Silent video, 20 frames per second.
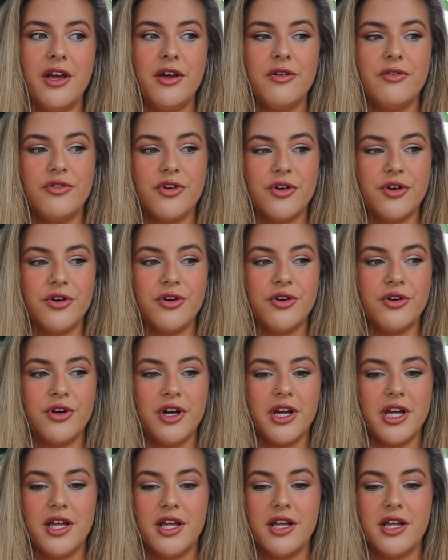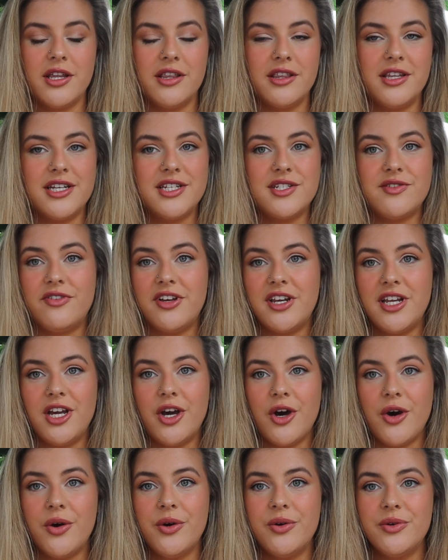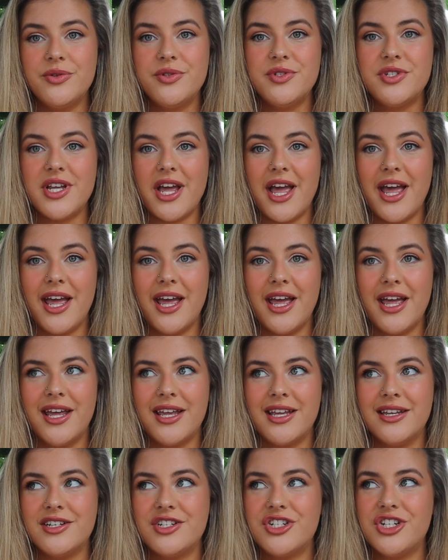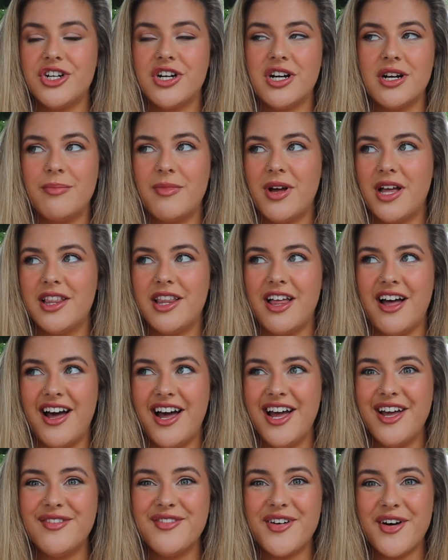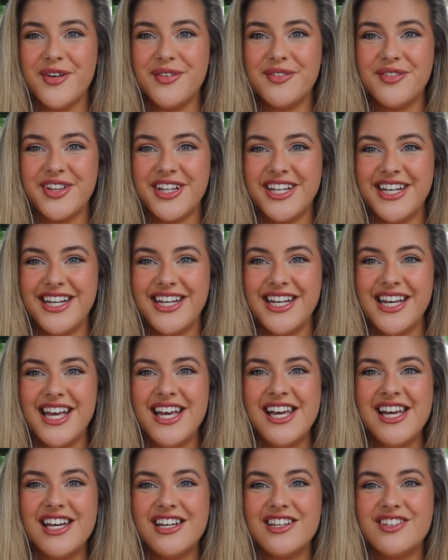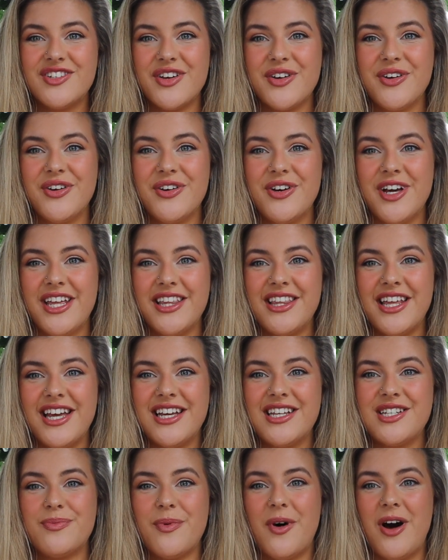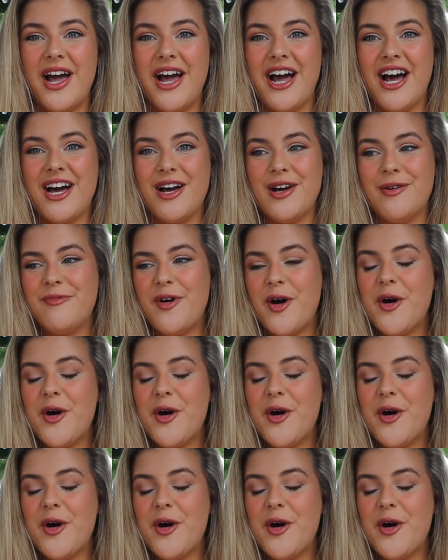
through these videos and sharing my life, hopefully. So that is why I'm